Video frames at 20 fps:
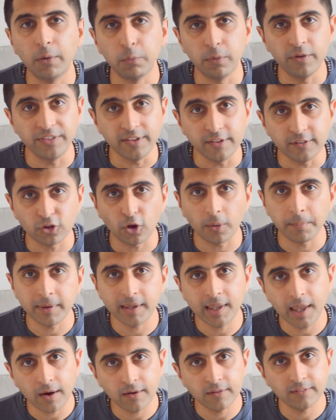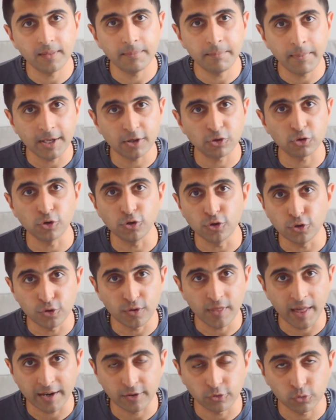with these topic areas, then make sure you
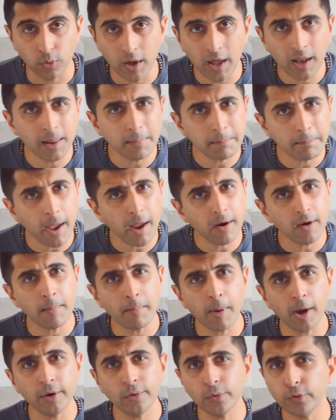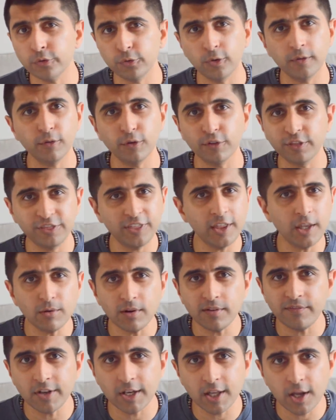do that as well. And bear in mind also I've got
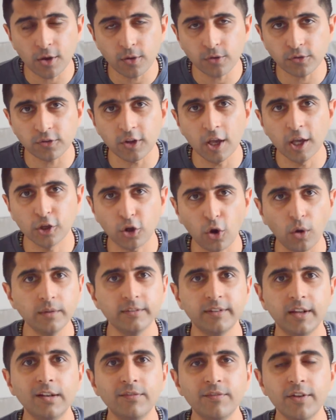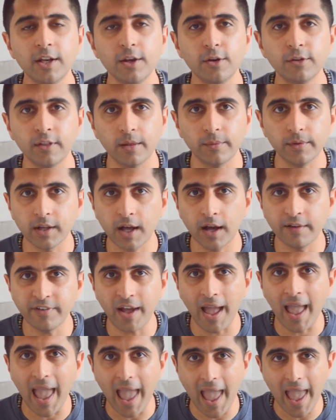theory videos, content videos that will
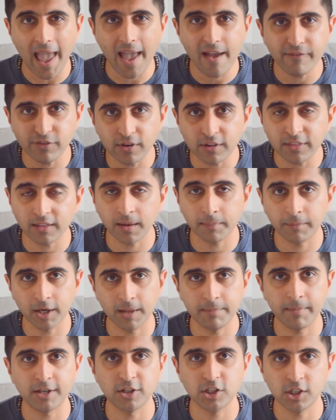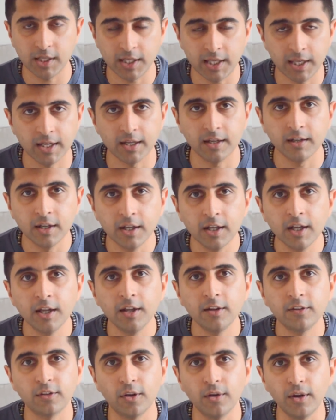cover everything I'm going to mention here.
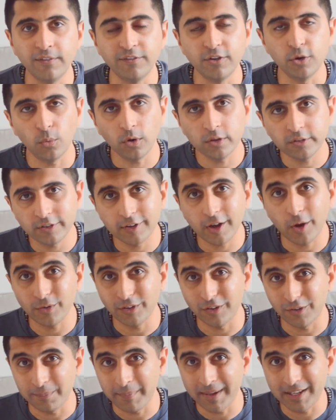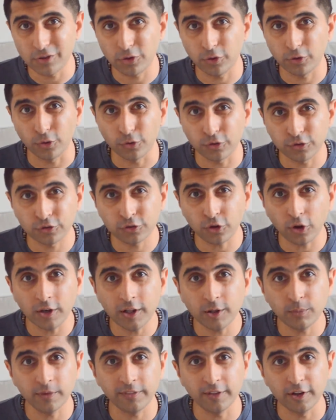So if you want to go and just make sure you're
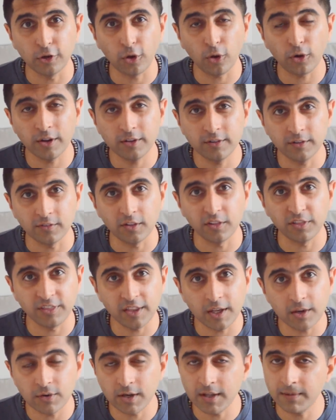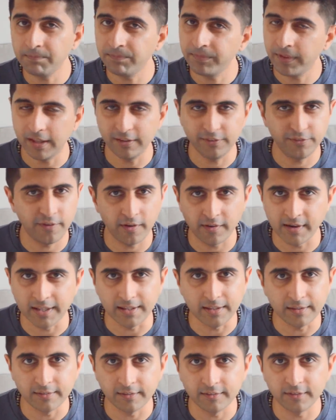solid with the knowledge and the theory, it's very
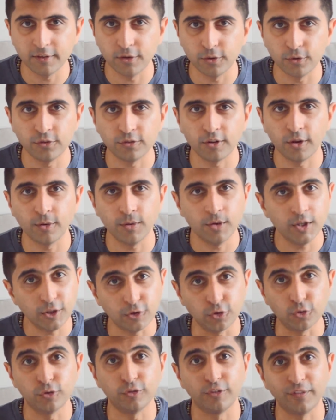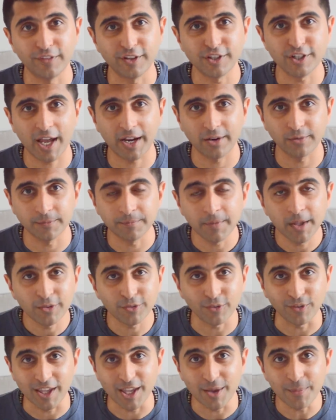easy to do so using the channel.
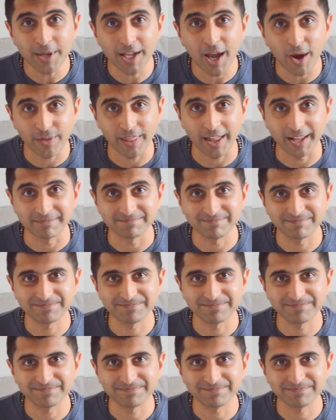So here we go then.